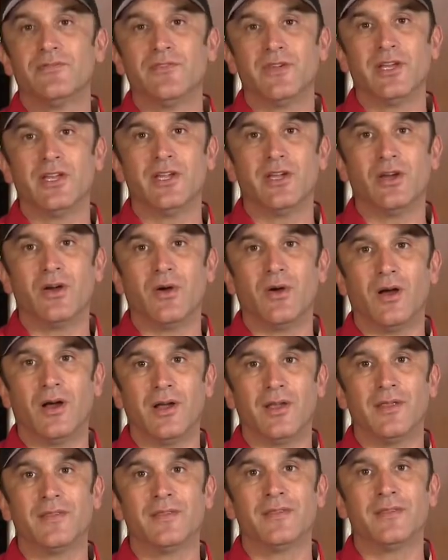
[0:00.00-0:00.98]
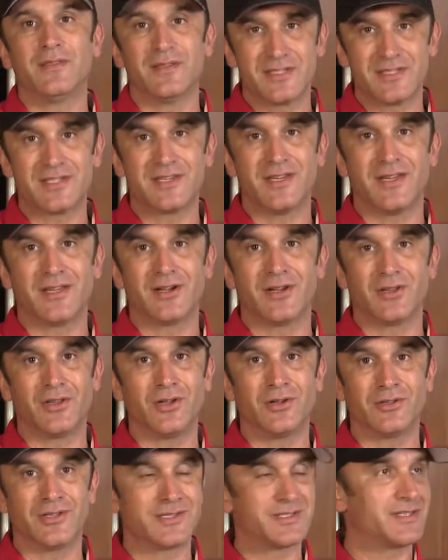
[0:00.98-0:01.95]
a video on the skin
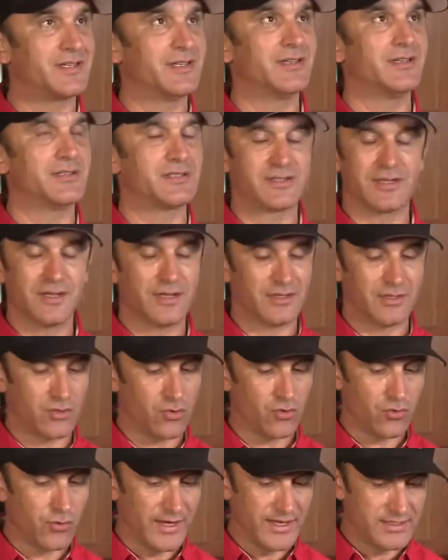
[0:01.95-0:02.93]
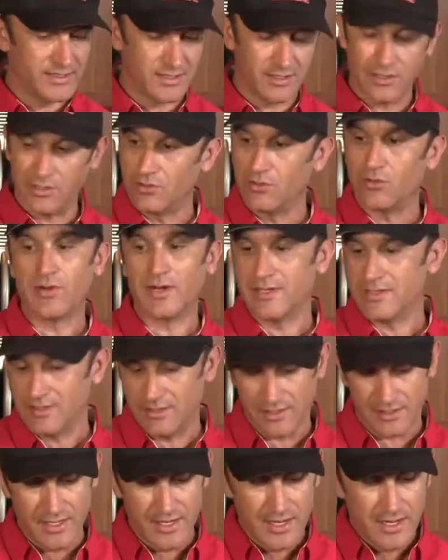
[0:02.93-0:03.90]
alone. The skin is crazy good, crazy
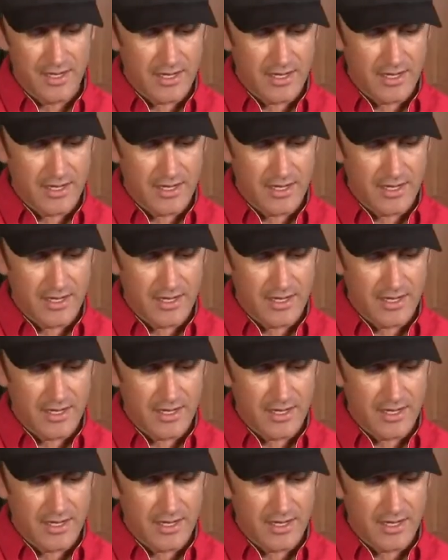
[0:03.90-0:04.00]
good.